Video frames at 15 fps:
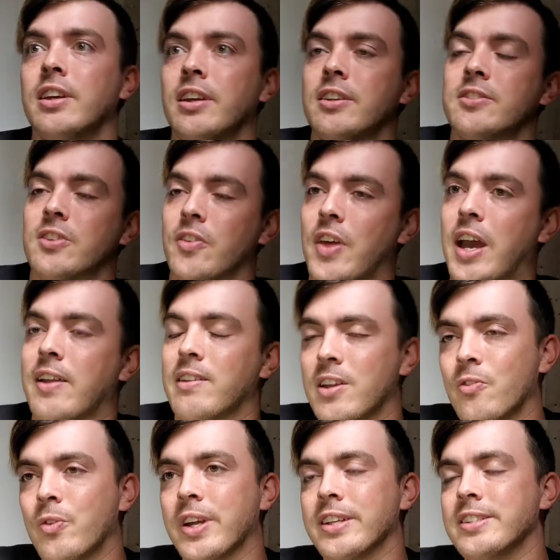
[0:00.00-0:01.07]
So that
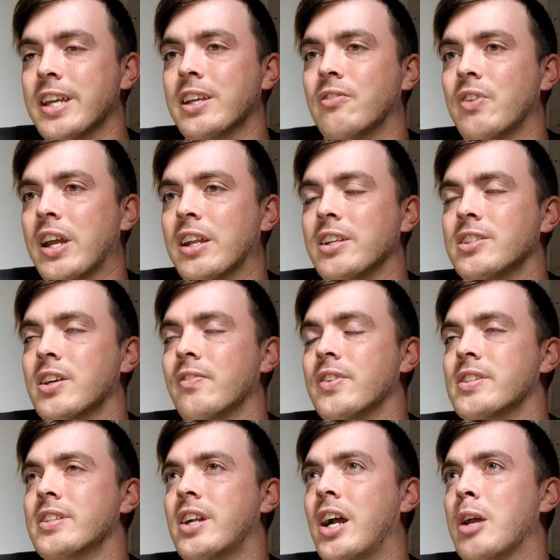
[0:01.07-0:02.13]
if we can take advantage of
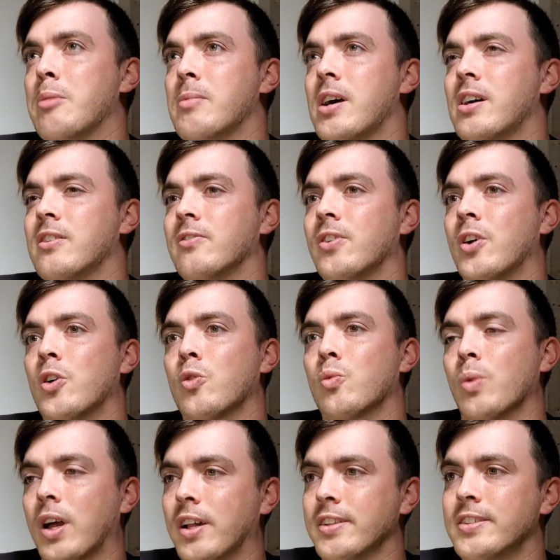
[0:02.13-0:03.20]
this time of
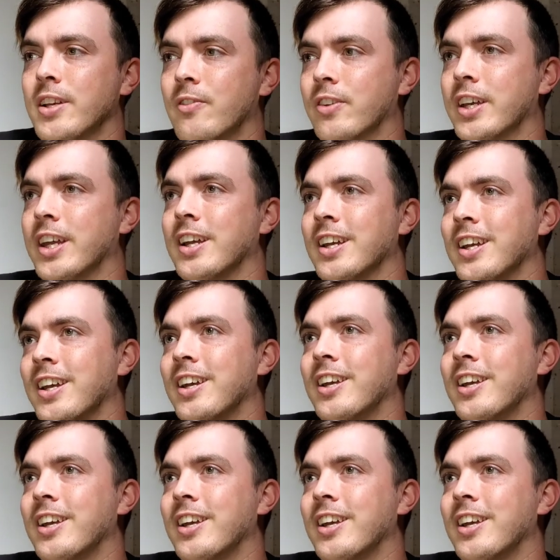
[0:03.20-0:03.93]
relatively